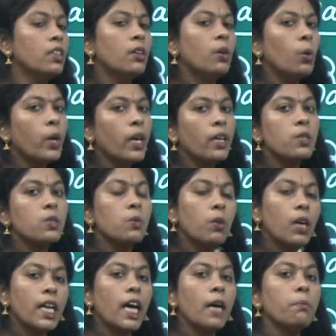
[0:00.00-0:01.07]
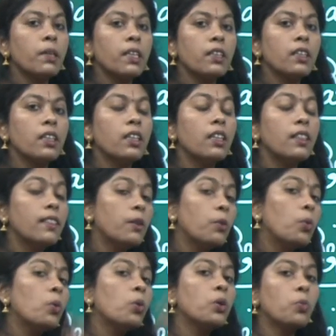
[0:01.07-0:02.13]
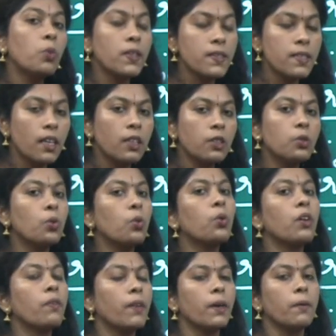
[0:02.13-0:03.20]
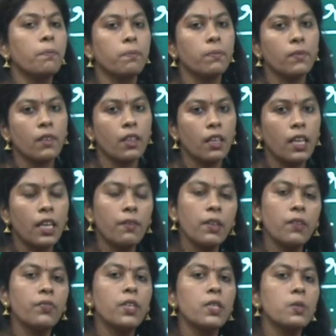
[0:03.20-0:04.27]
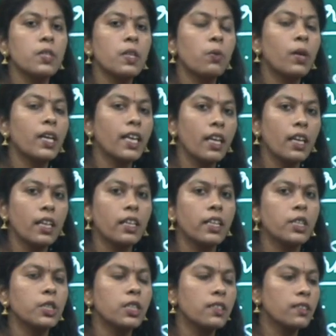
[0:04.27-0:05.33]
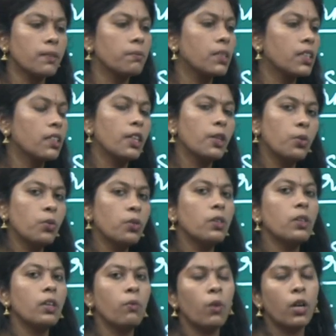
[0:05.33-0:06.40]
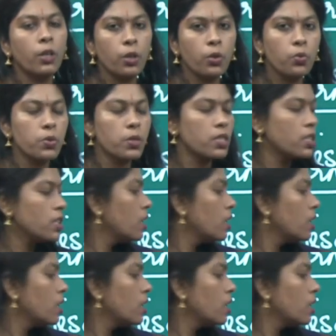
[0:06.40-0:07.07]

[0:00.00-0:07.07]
Okay, so what happened? The old ones are thrown away. Even if it is in a working condition or something, they don't want to use it,